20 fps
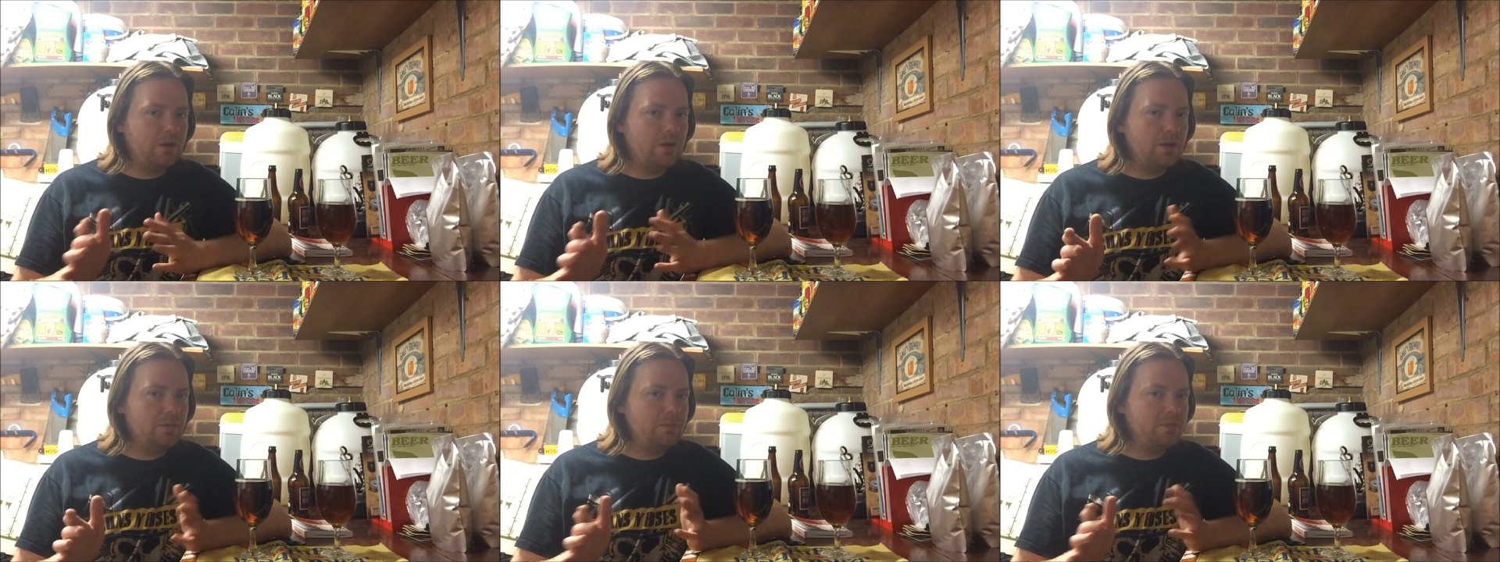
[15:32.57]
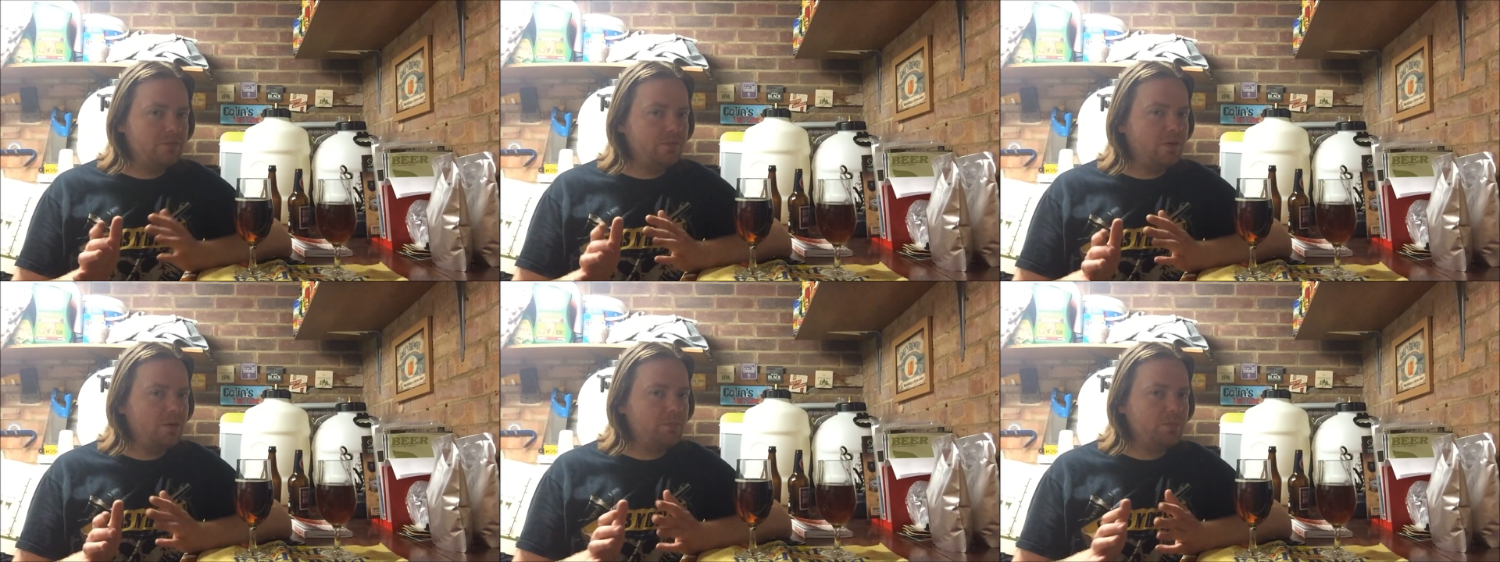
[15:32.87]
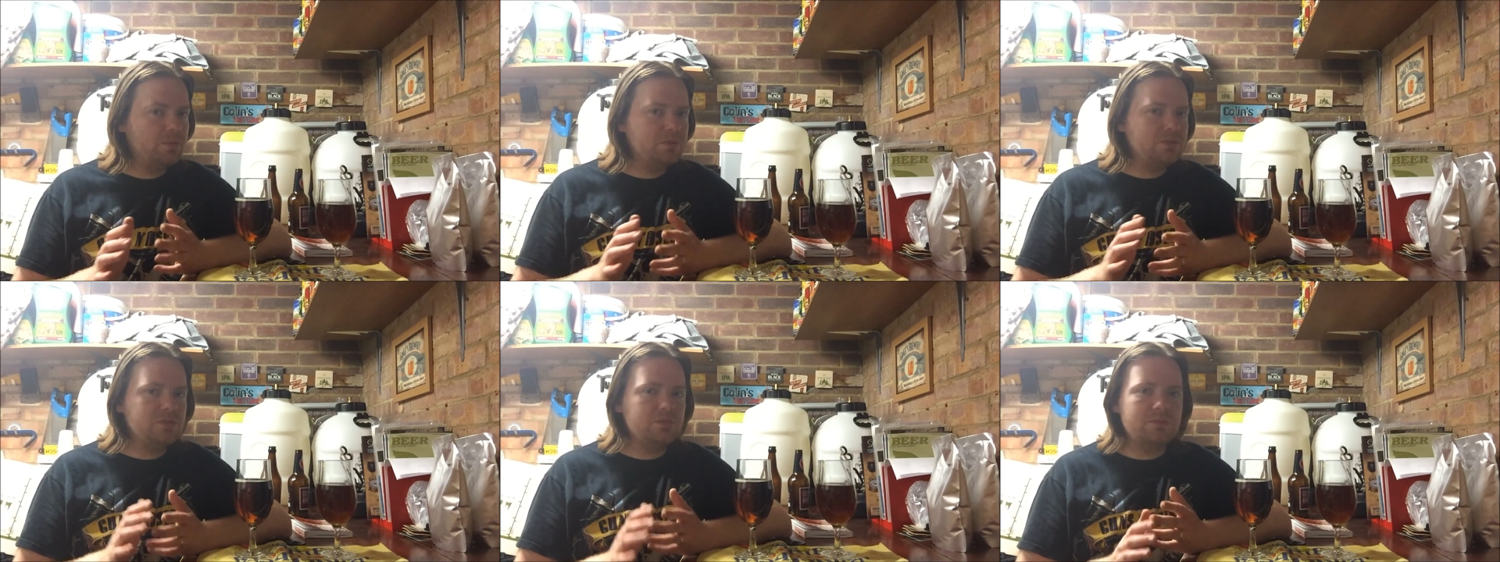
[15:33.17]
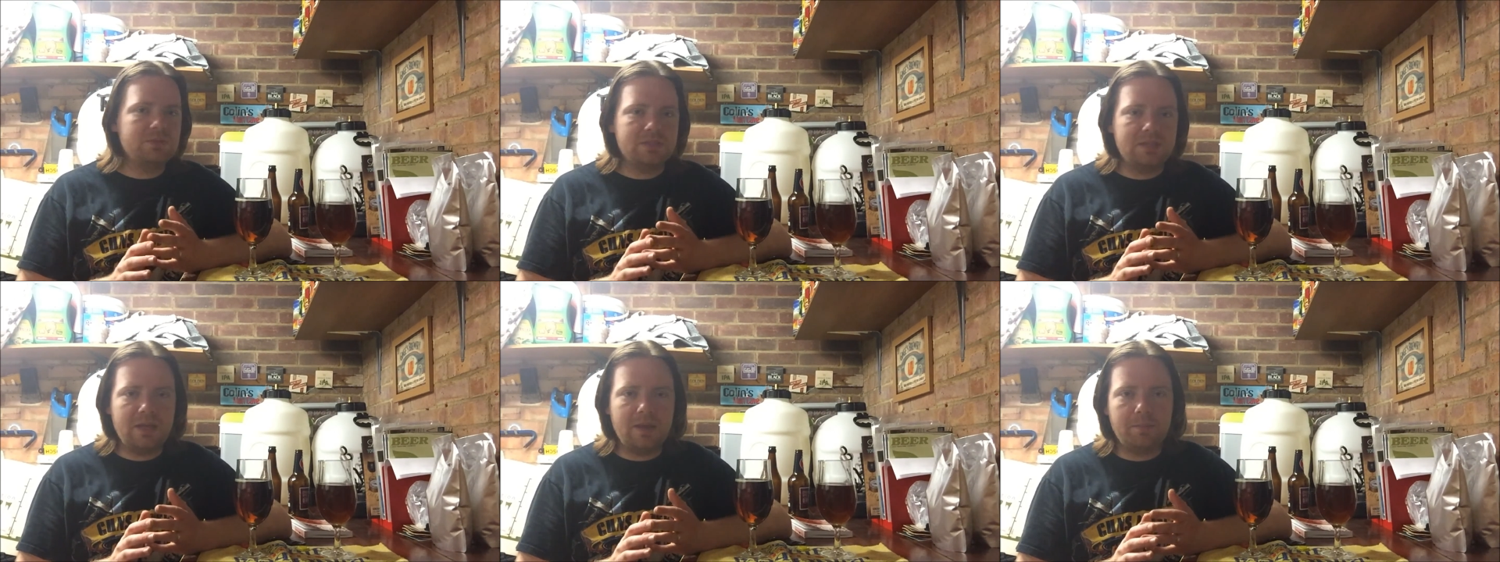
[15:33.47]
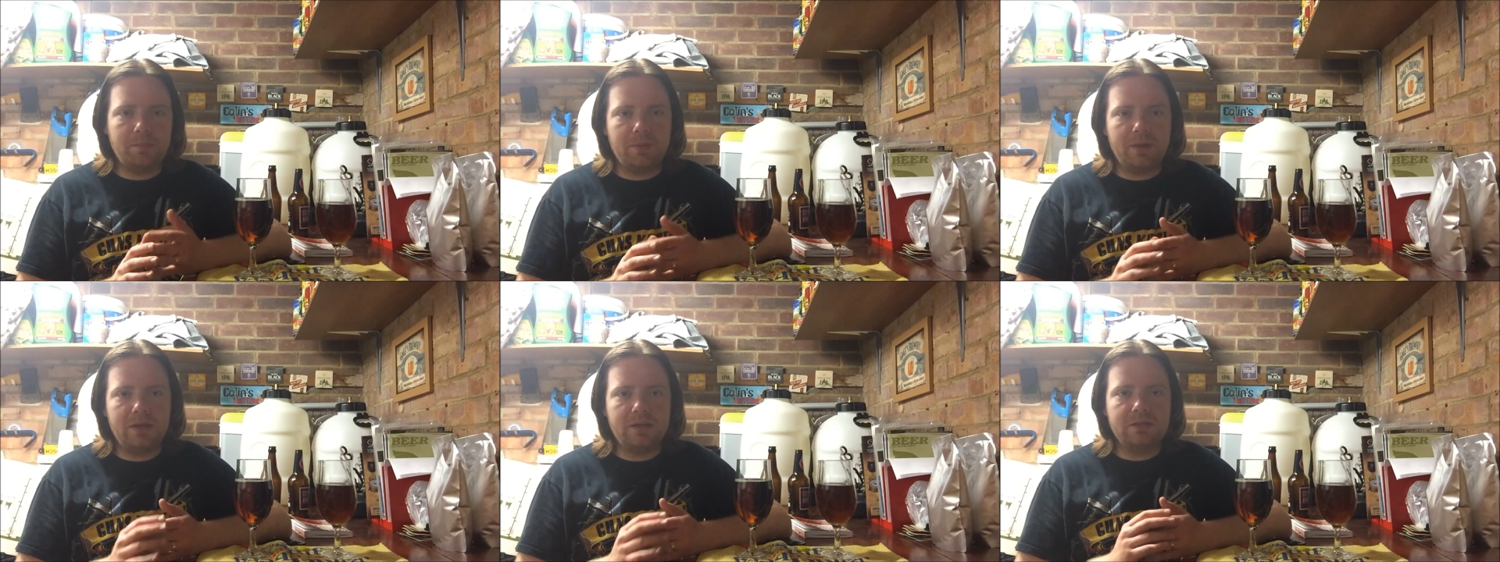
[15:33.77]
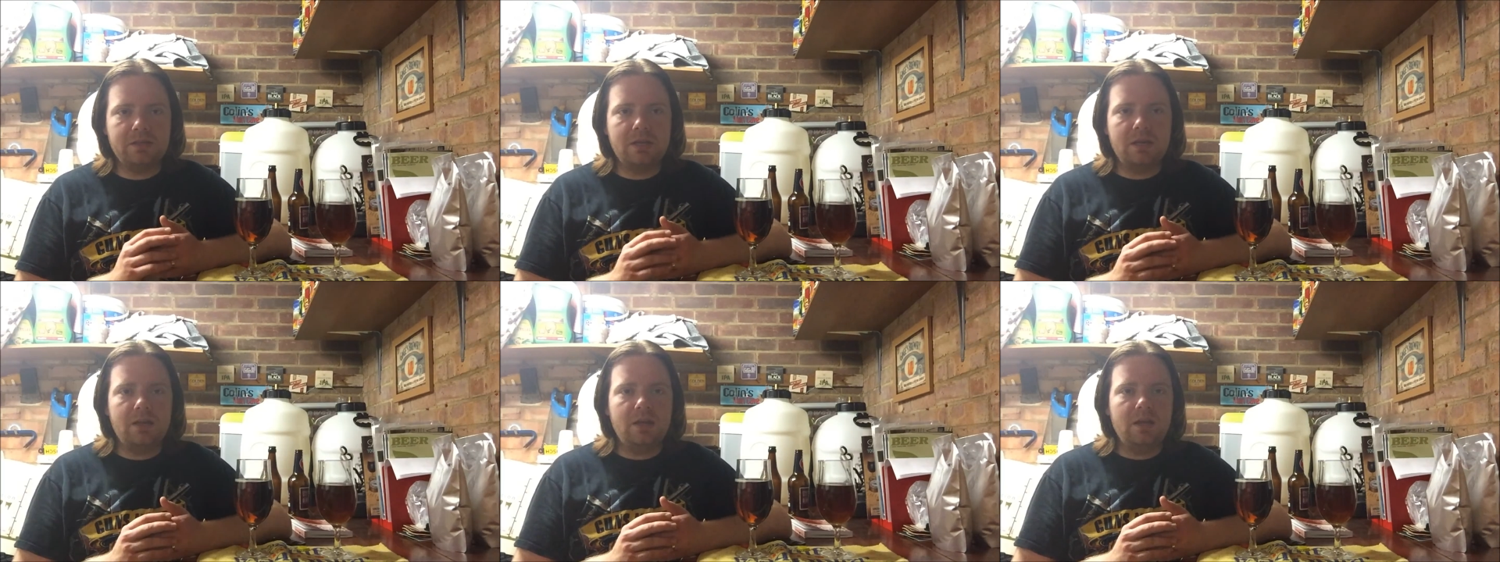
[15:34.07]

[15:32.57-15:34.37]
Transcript: high, but 5.2 isn't that bad.